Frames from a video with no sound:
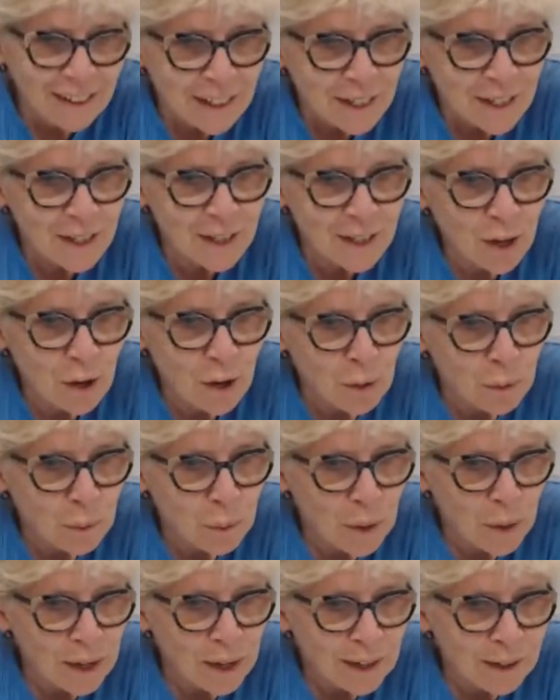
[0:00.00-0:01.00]

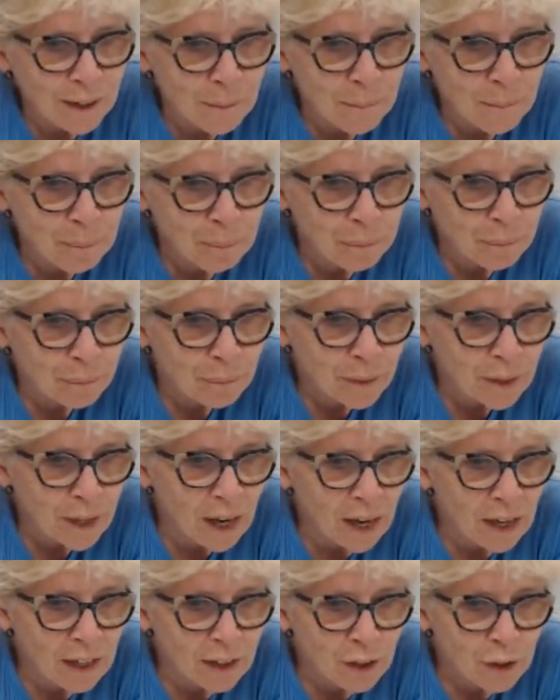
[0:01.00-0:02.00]
So
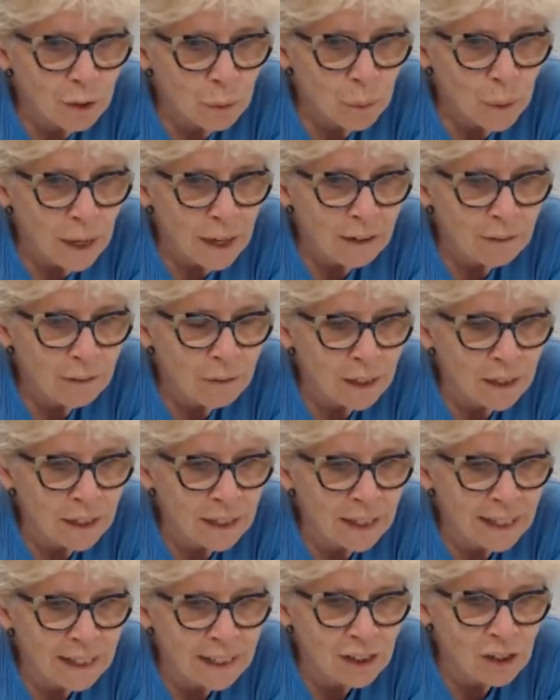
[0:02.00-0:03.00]
are you having
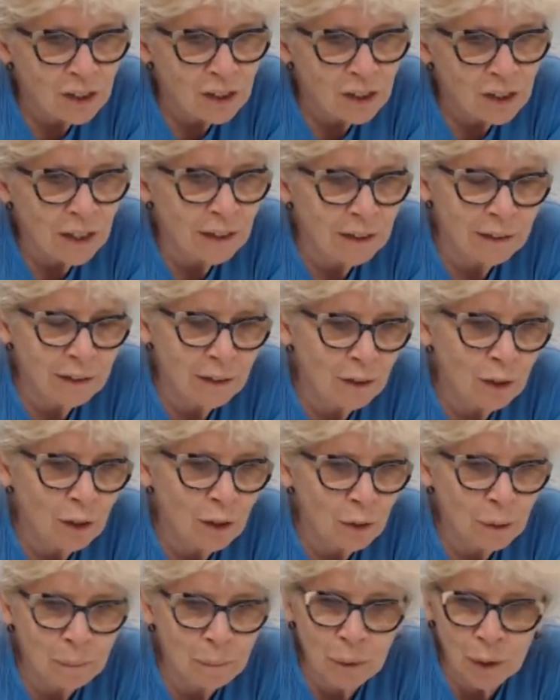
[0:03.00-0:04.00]
a jar? No,
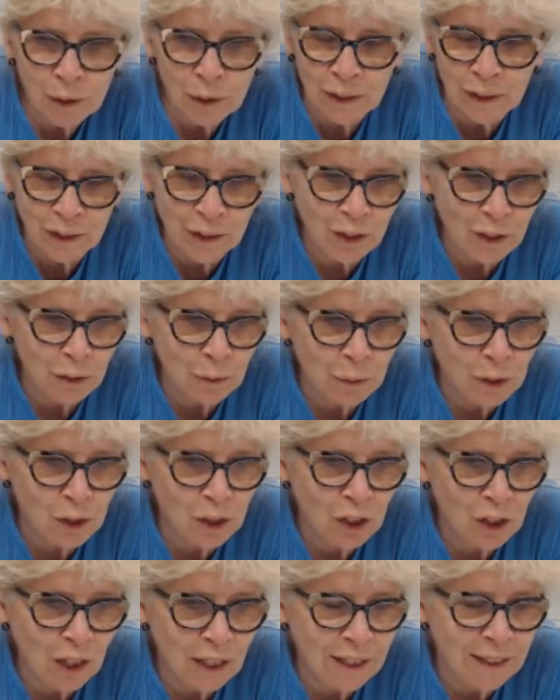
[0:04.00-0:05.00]
I'm not going to do a
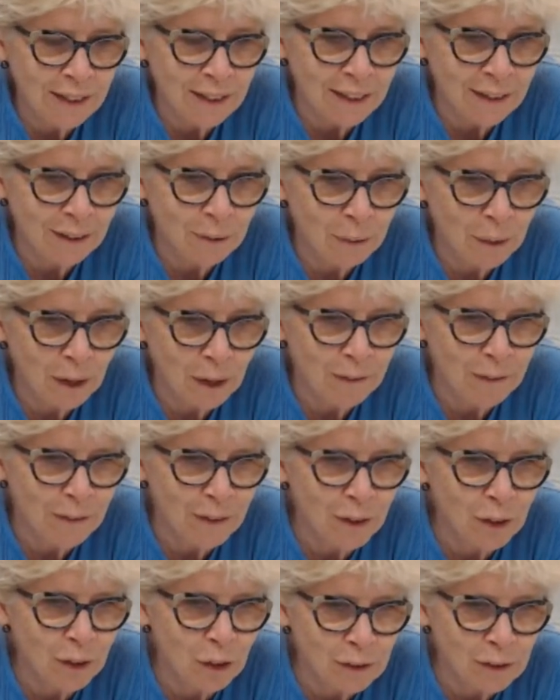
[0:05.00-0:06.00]
jar now. I
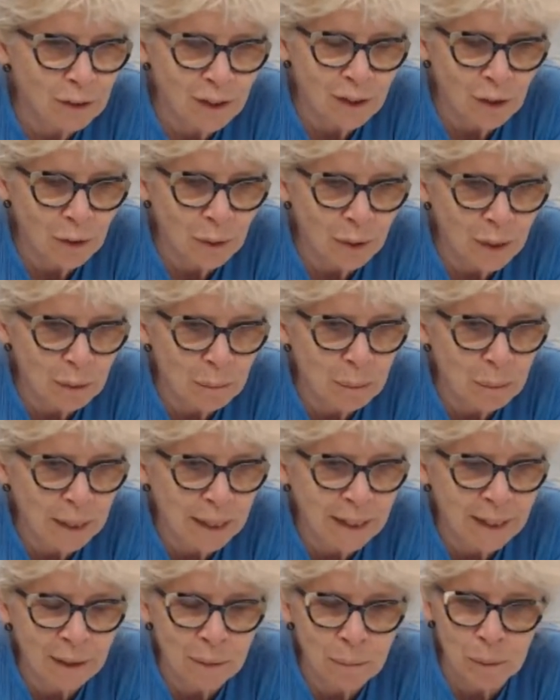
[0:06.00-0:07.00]
forgot to do it at the
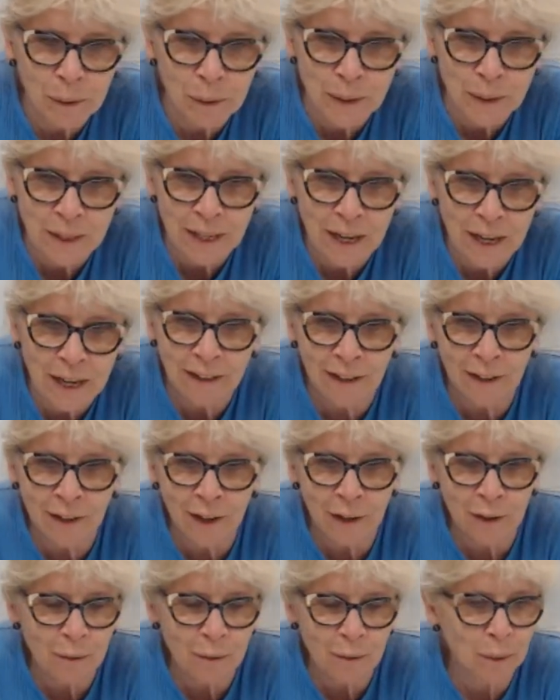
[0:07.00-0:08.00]
beginning. We'll start
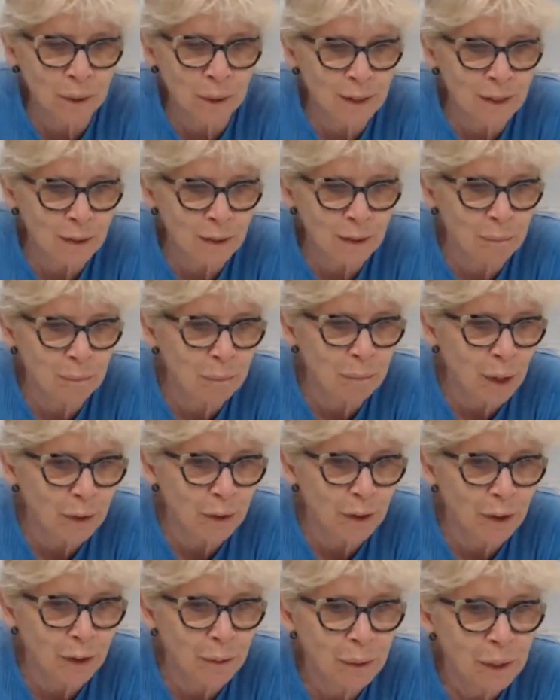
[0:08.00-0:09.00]
another one
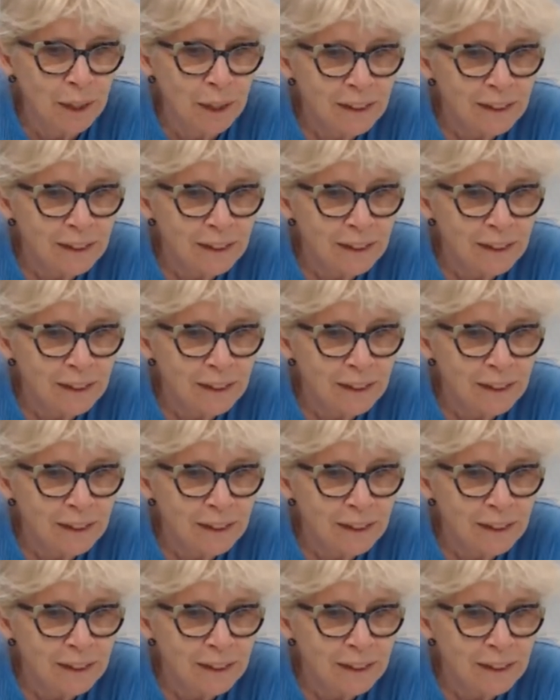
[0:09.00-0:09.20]
tomorrow.